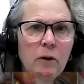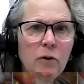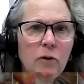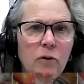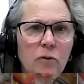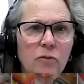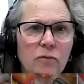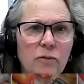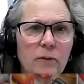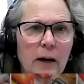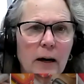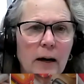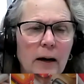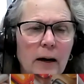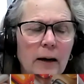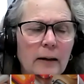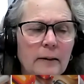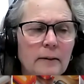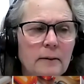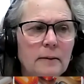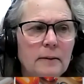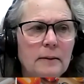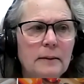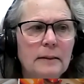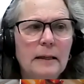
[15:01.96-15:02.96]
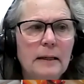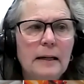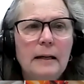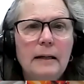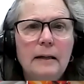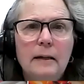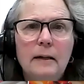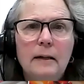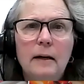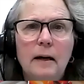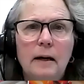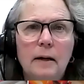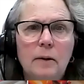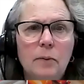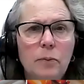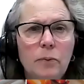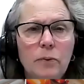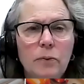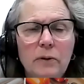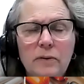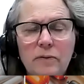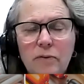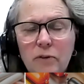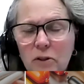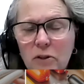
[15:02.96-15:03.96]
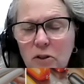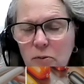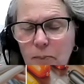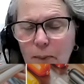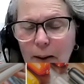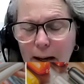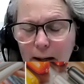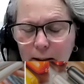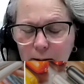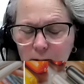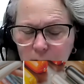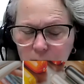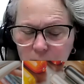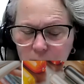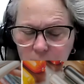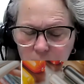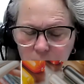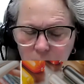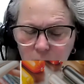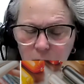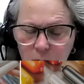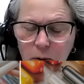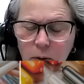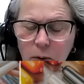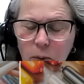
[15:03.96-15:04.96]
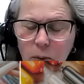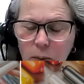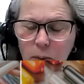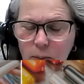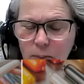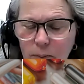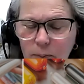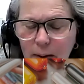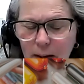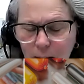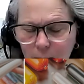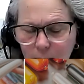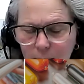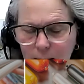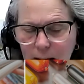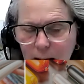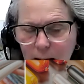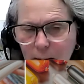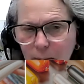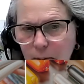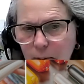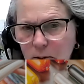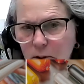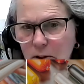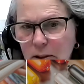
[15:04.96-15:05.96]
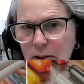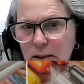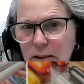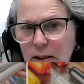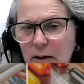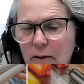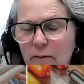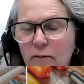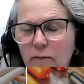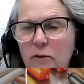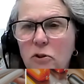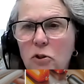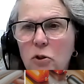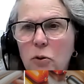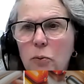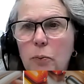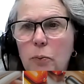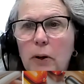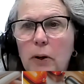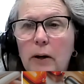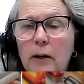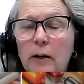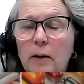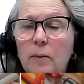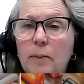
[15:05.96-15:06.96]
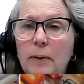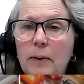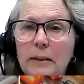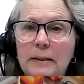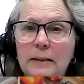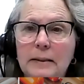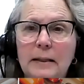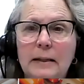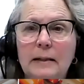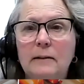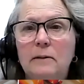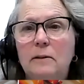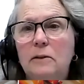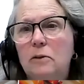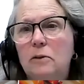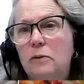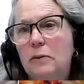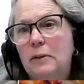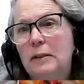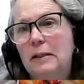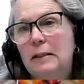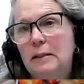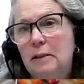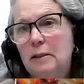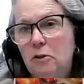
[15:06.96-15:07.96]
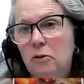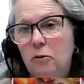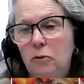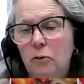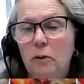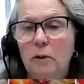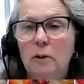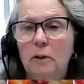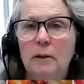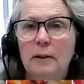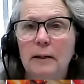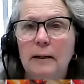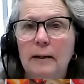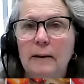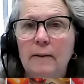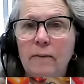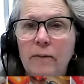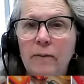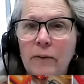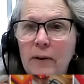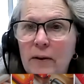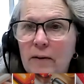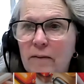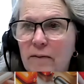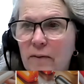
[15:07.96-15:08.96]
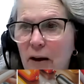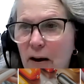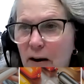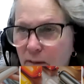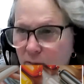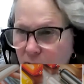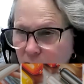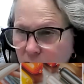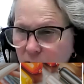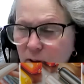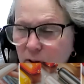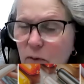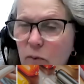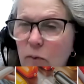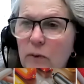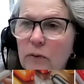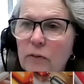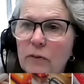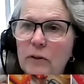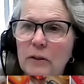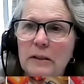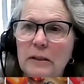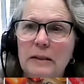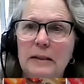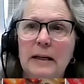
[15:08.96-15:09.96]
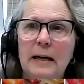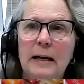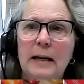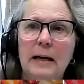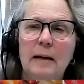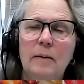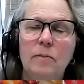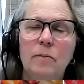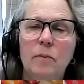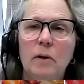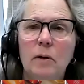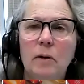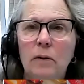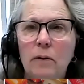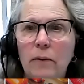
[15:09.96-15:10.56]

you've got data on previous batches, we may be able to salvage your product by saying, you know, historically, everything went the same